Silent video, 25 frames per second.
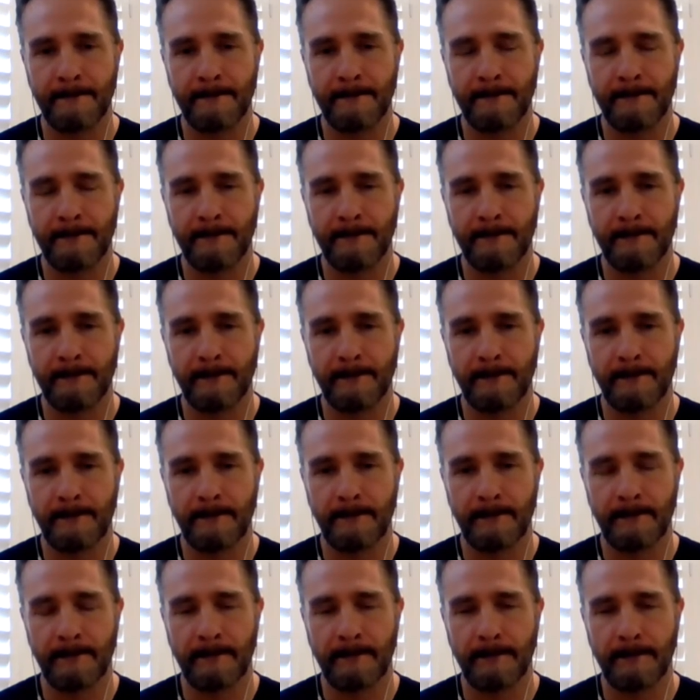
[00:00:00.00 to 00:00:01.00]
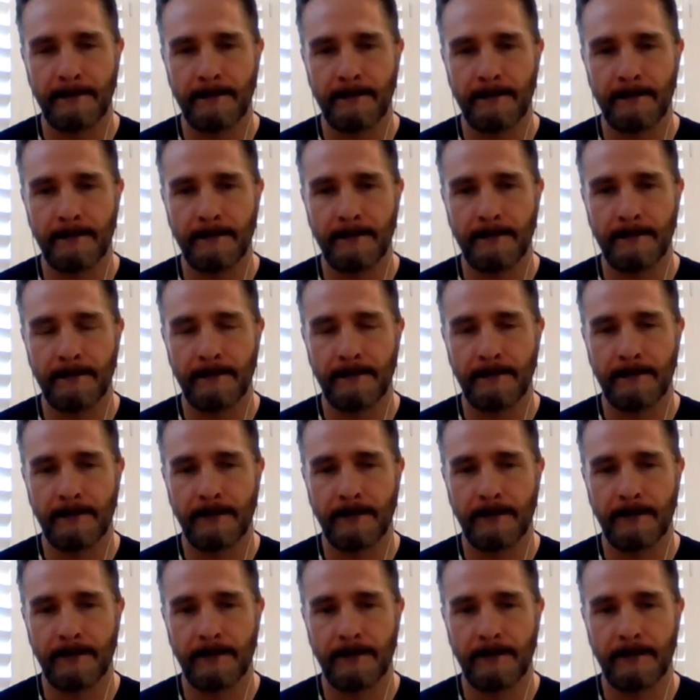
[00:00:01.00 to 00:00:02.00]

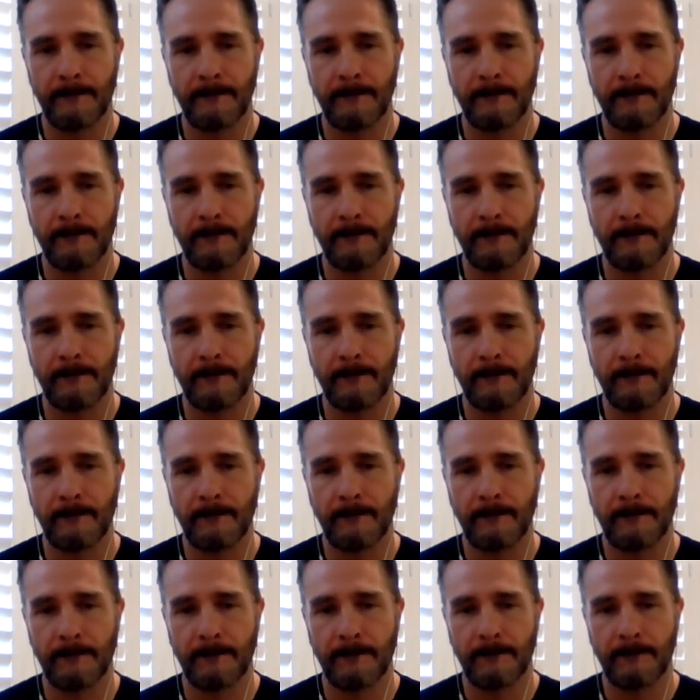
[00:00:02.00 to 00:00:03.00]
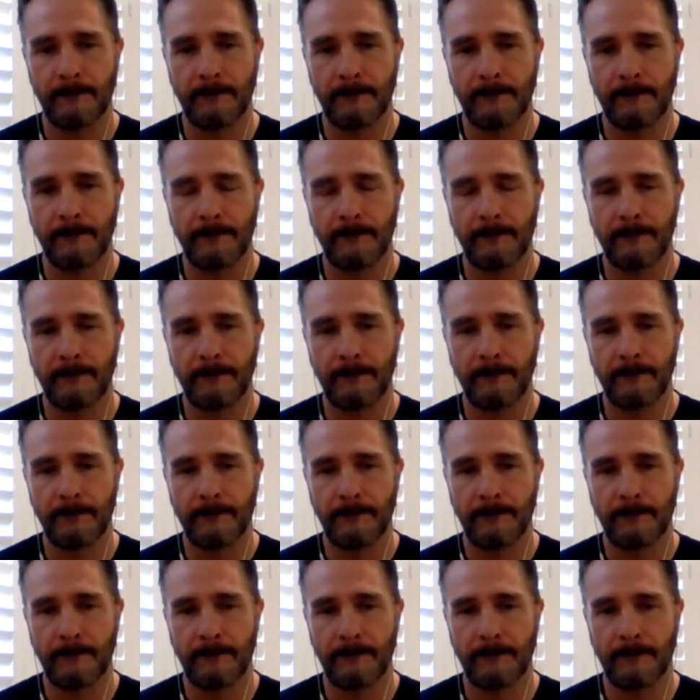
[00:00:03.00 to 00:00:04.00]

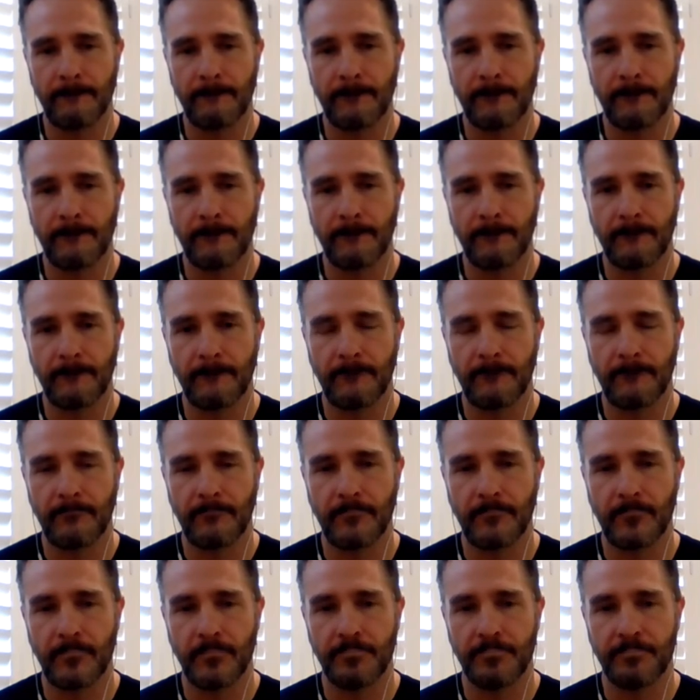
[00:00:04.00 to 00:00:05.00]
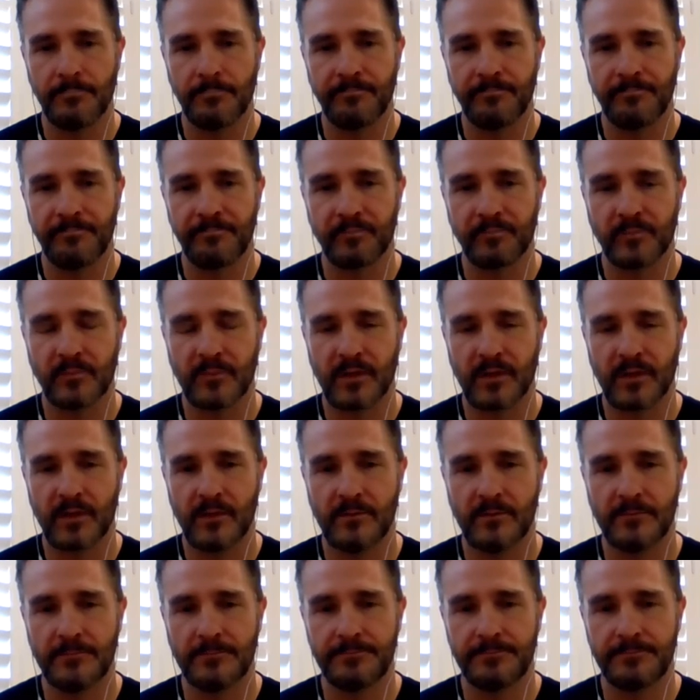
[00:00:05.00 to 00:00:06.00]

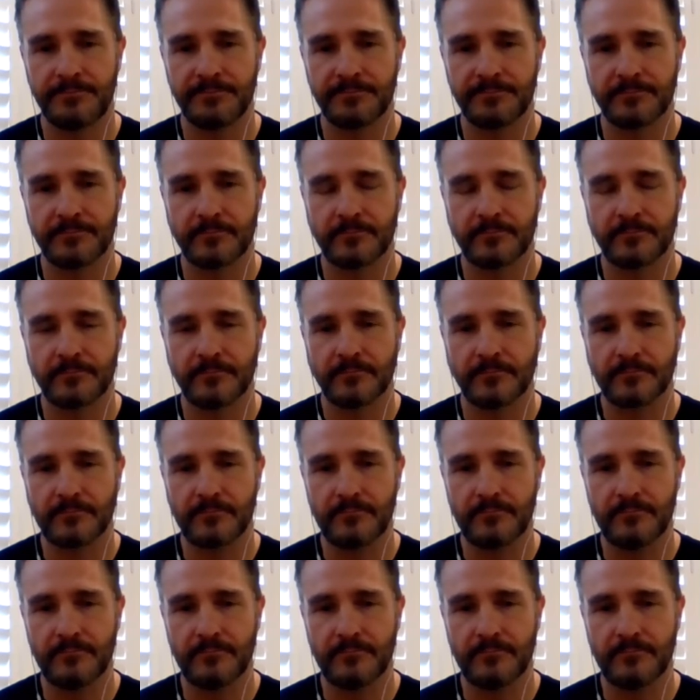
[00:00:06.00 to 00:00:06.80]
No words are spoken by the person on screen.